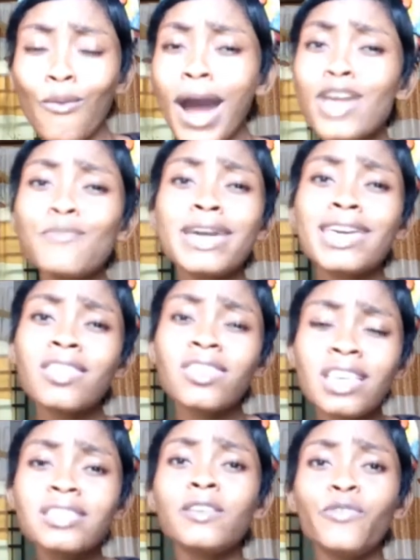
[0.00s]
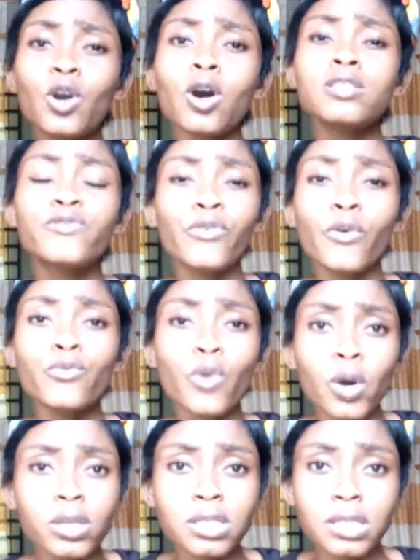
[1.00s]
are you making things difficult for
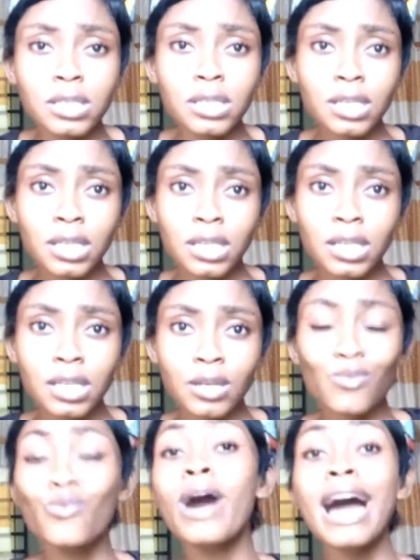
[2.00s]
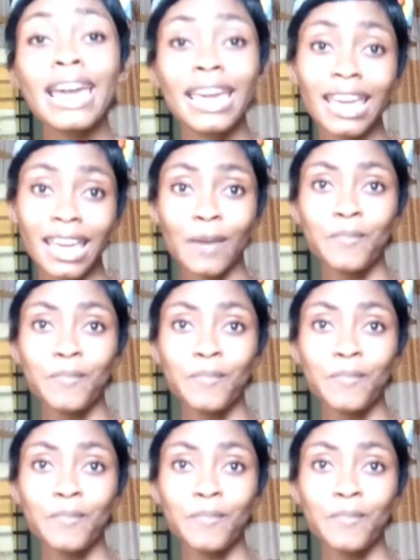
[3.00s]
us? Why?